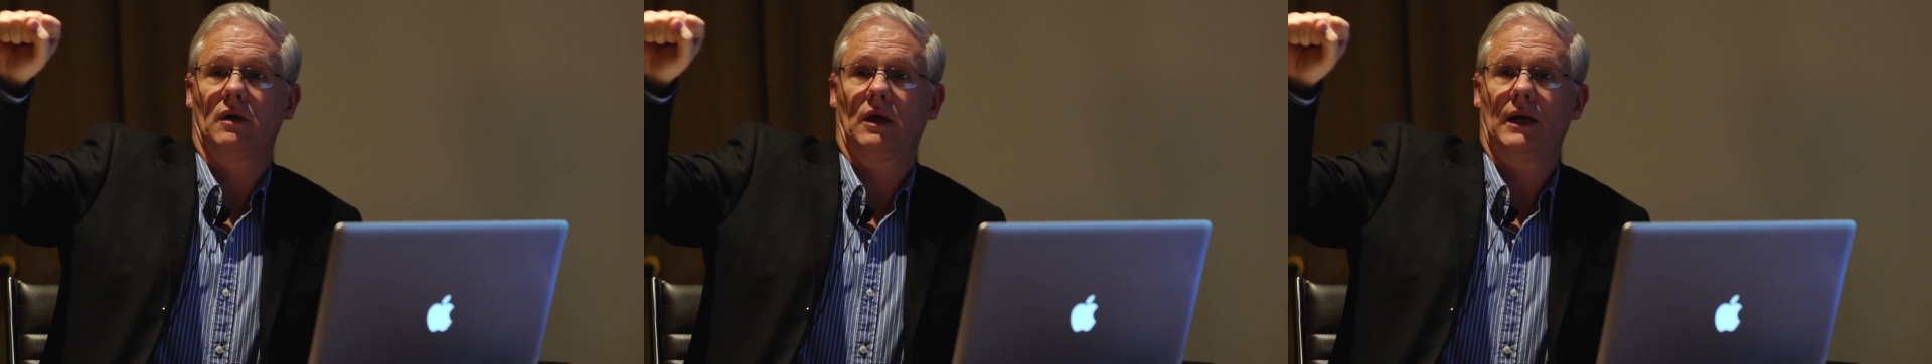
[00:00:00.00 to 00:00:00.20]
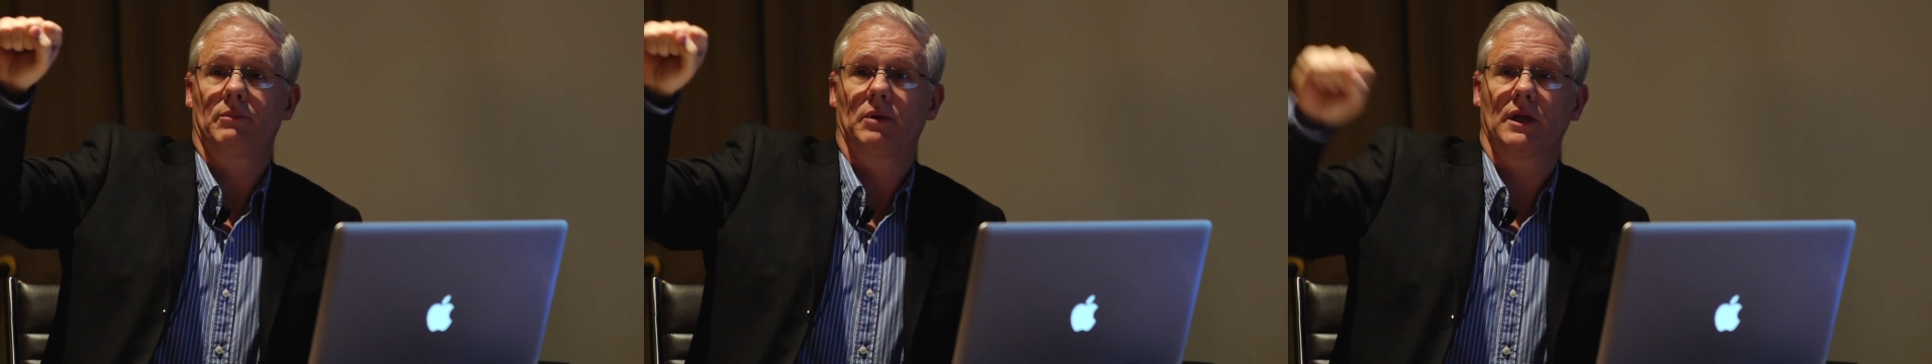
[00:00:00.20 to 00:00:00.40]

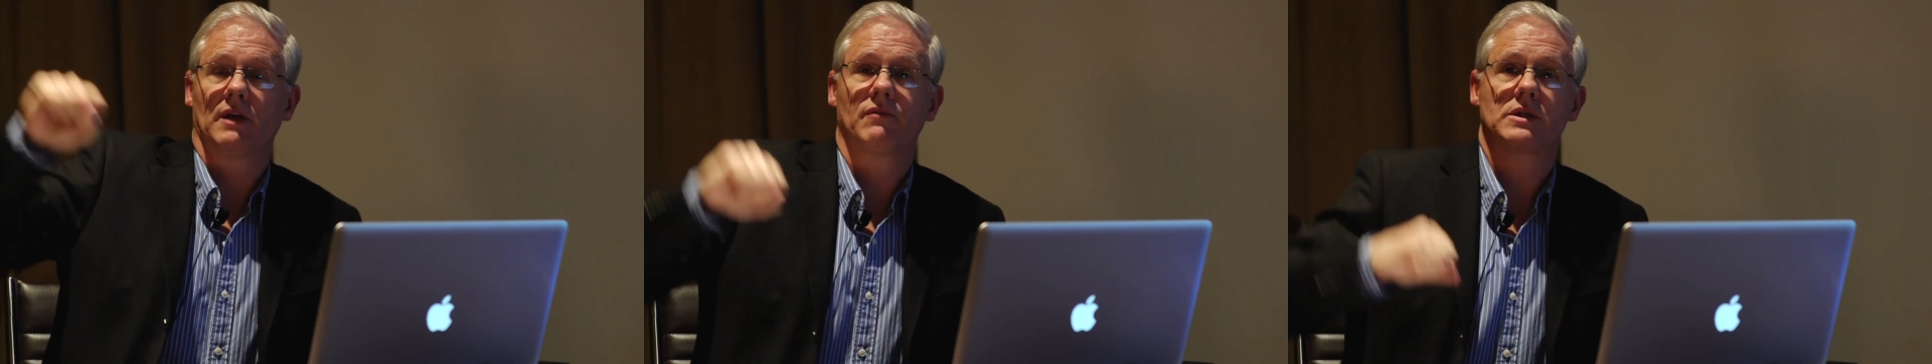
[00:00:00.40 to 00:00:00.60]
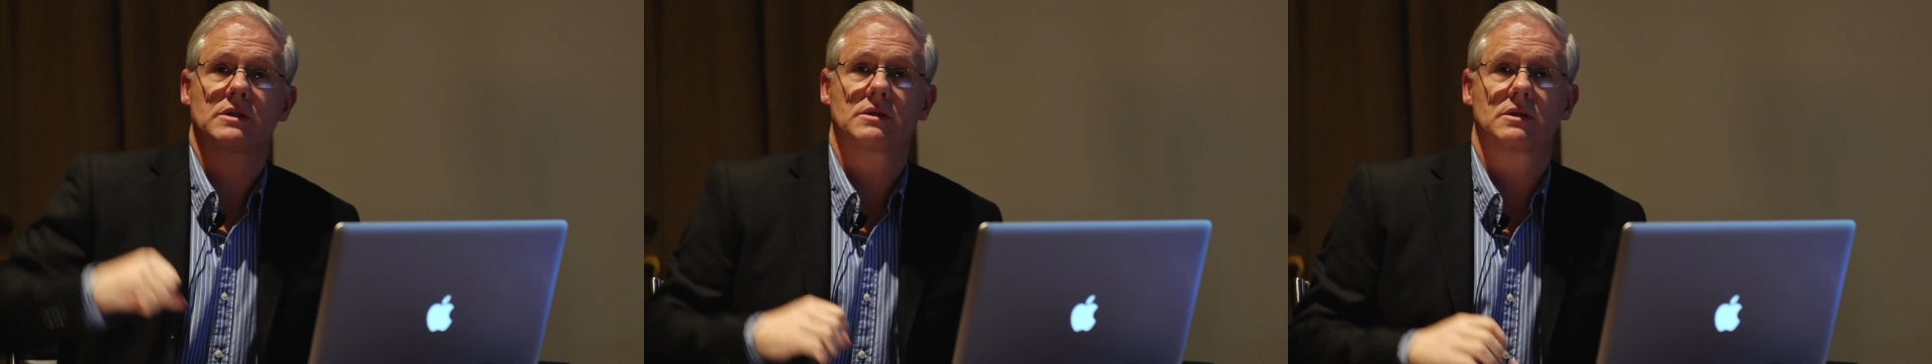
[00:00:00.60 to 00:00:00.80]
I
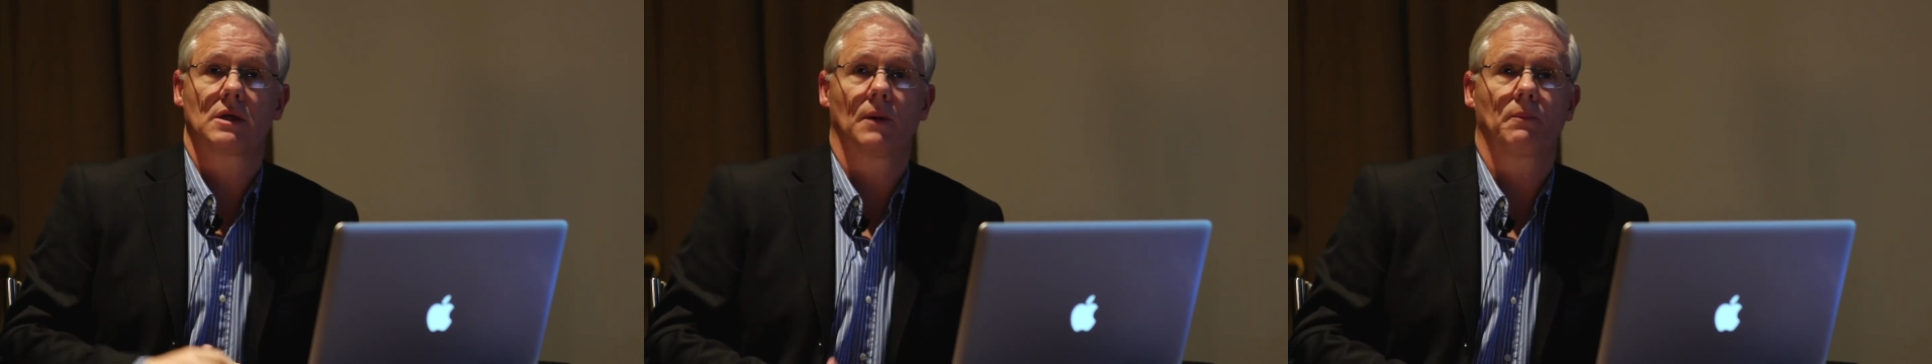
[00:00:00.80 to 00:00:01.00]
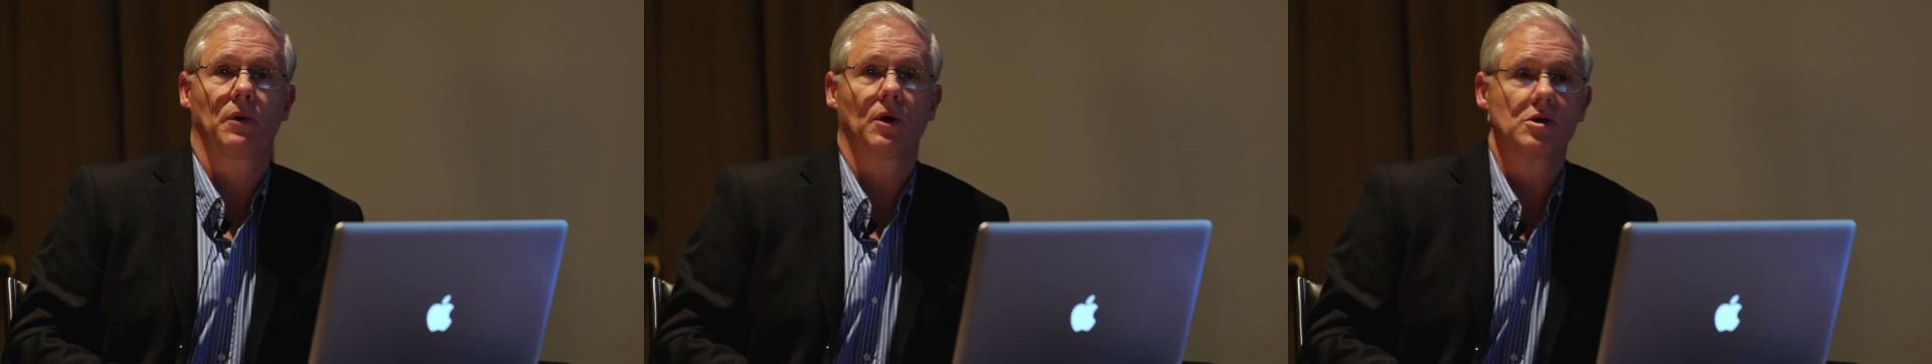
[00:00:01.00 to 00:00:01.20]
believe it's
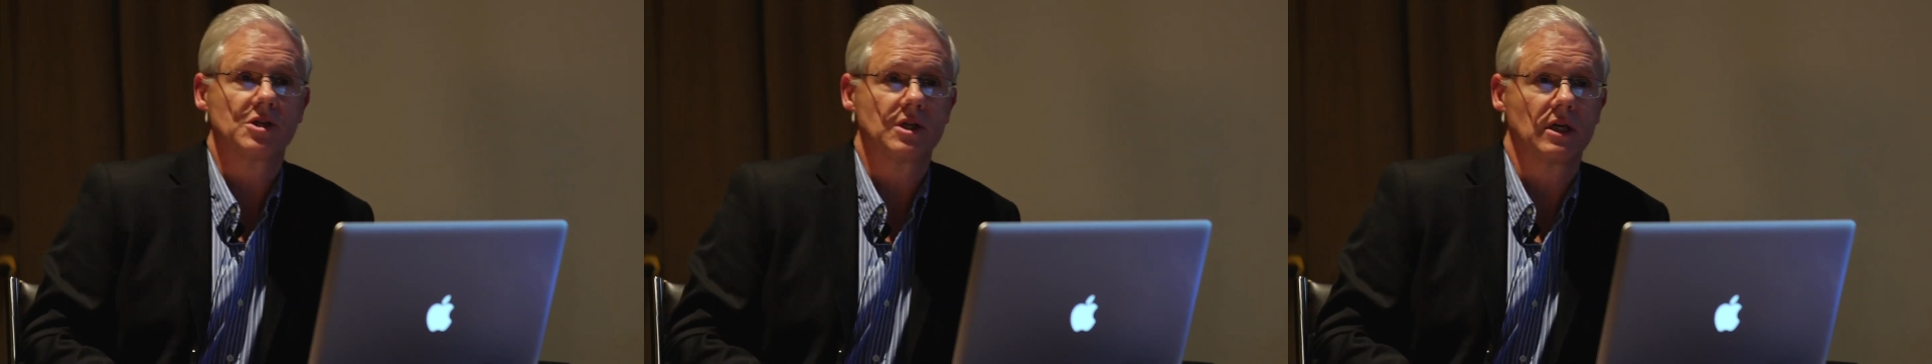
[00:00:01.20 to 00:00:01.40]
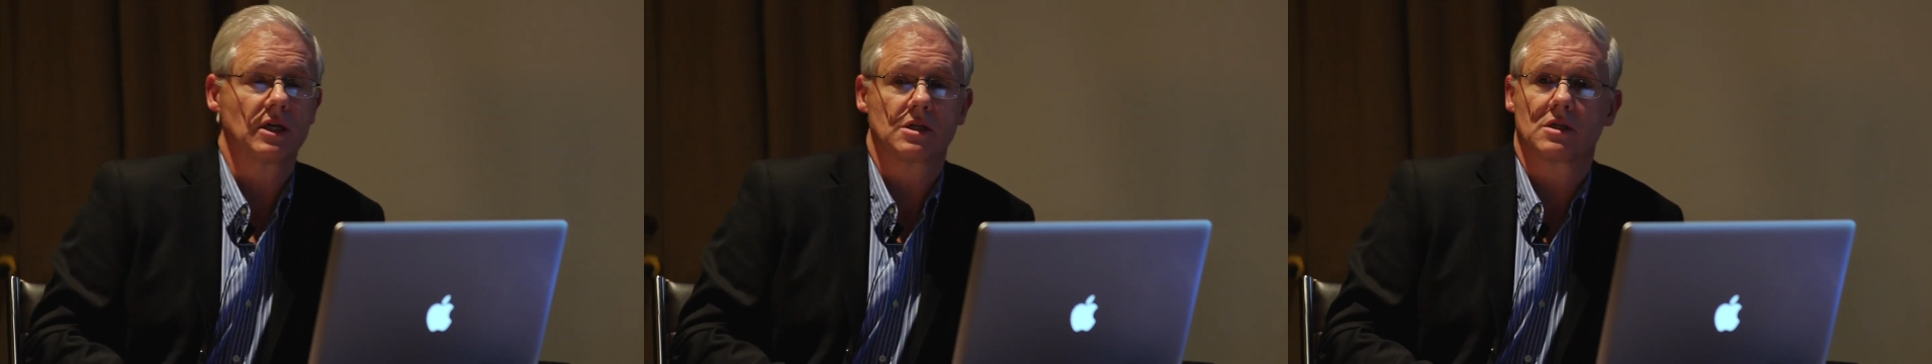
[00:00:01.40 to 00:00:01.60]

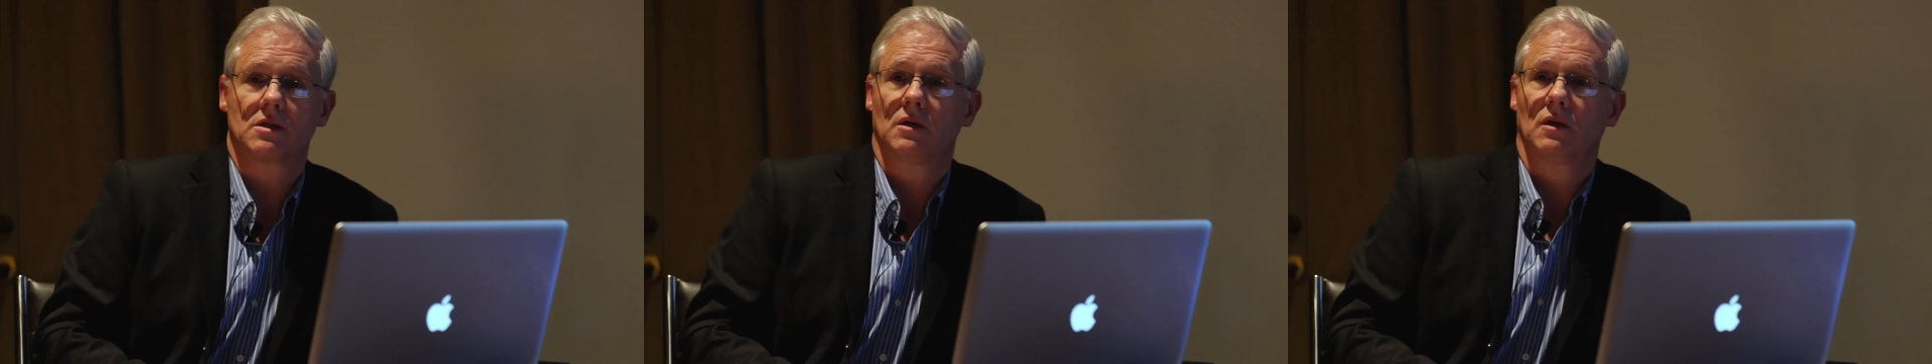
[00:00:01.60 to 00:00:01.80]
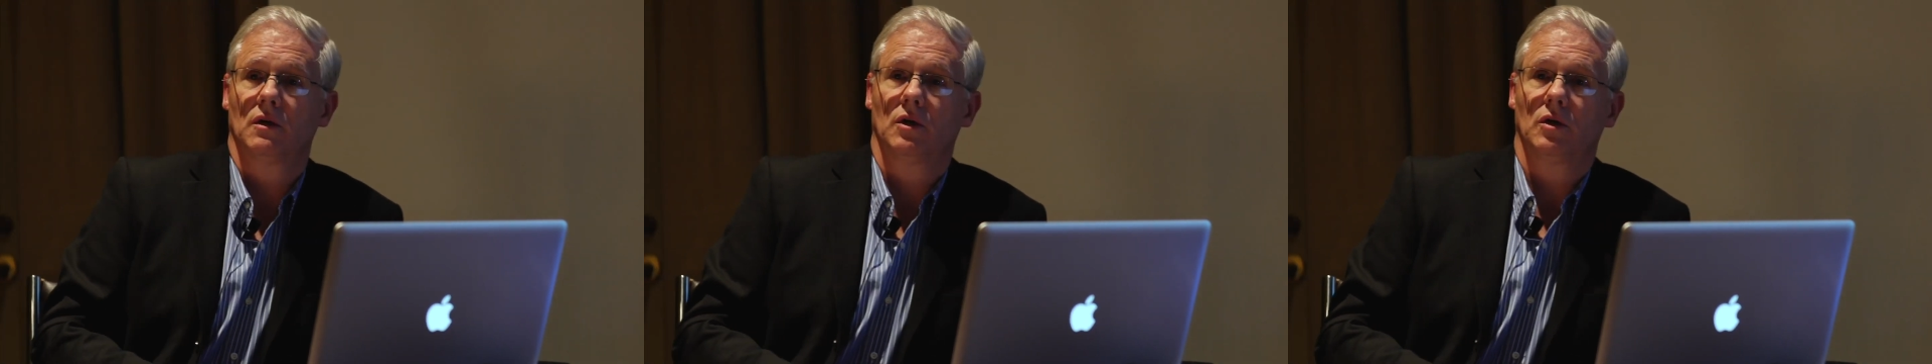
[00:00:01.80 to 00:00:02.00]
Perseus
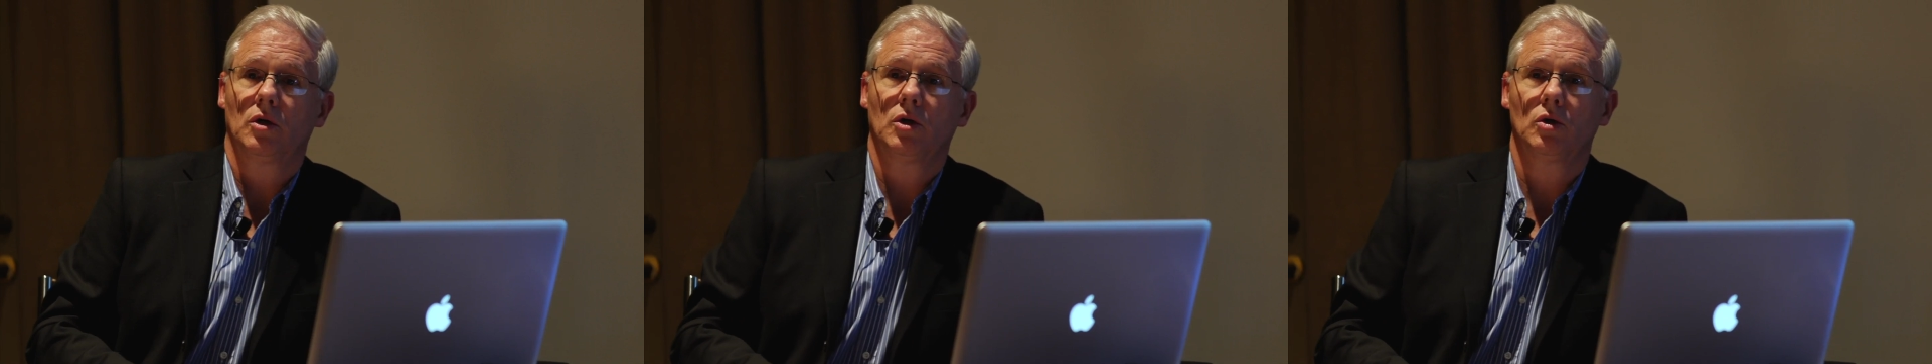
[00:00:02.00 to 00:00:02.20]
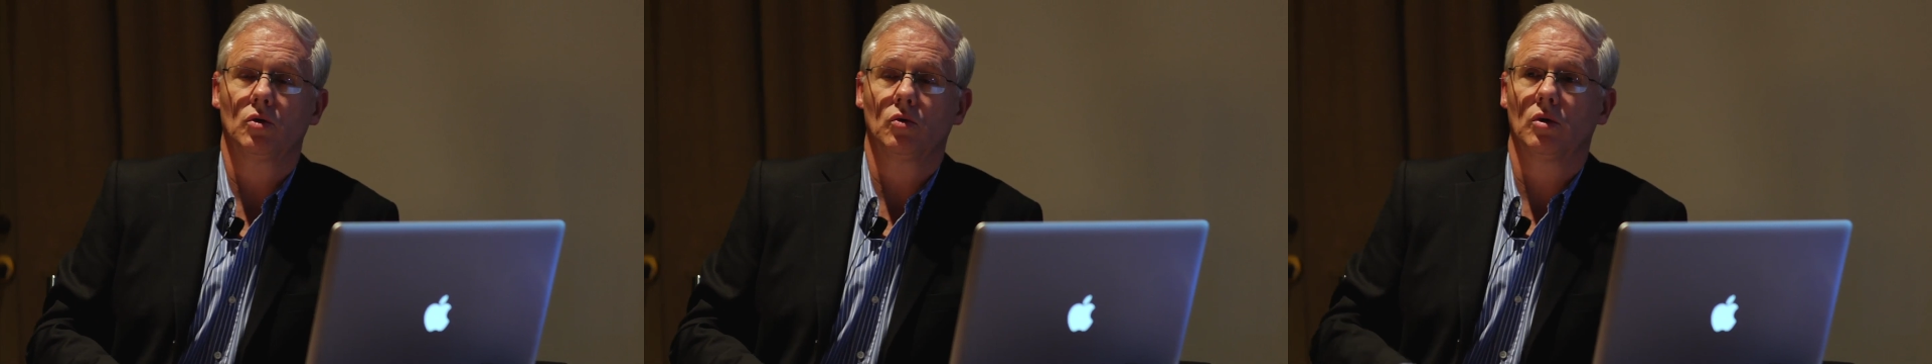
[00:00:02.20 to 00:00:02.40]

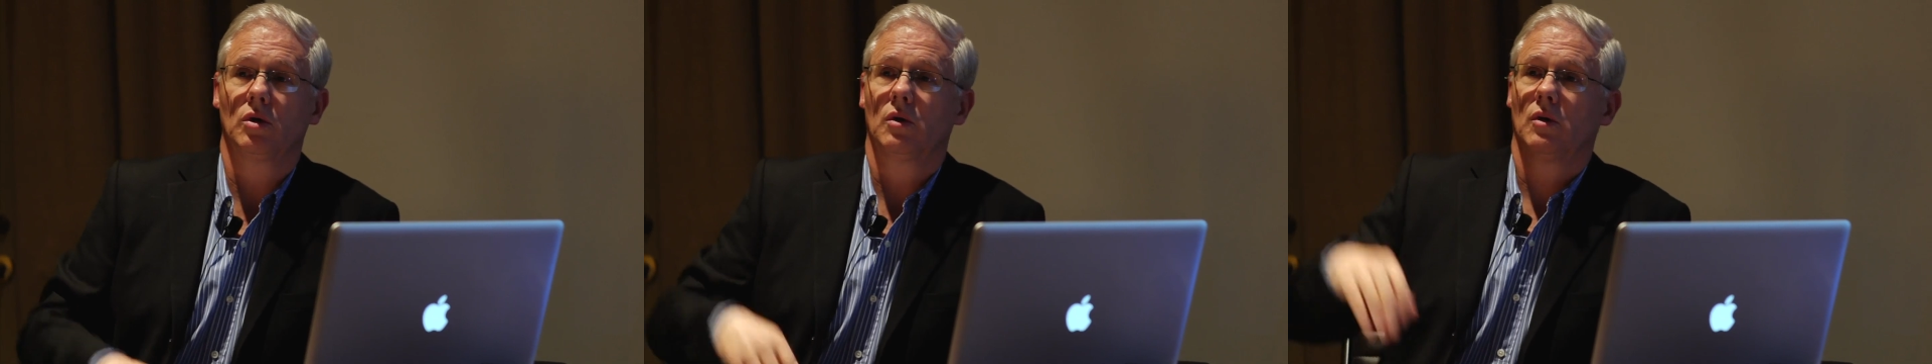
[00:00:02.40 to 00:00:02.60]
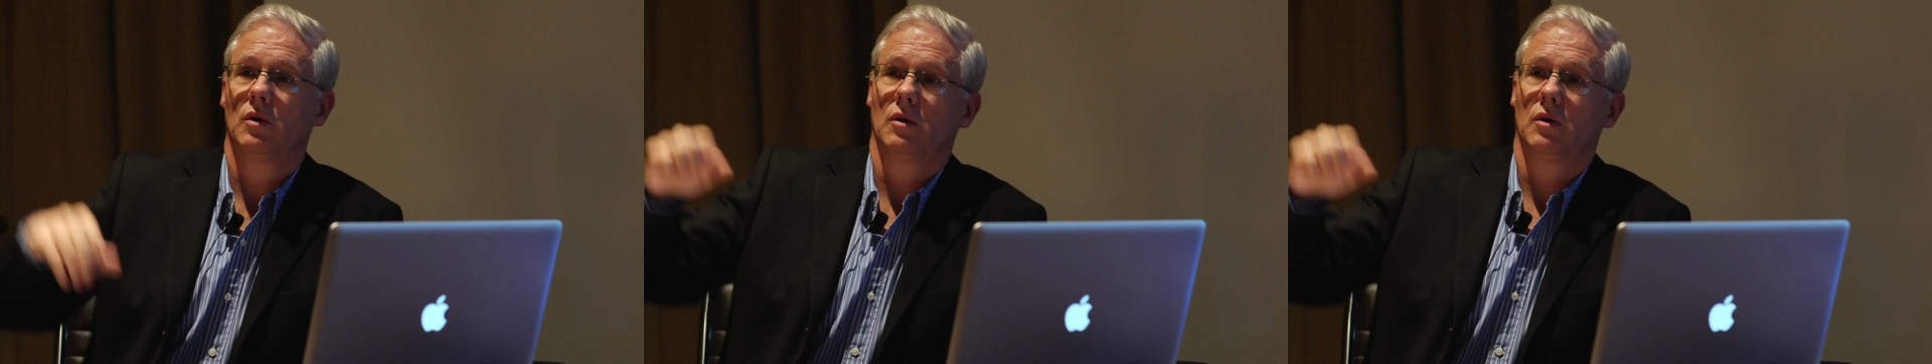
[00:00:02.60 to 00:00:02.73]
who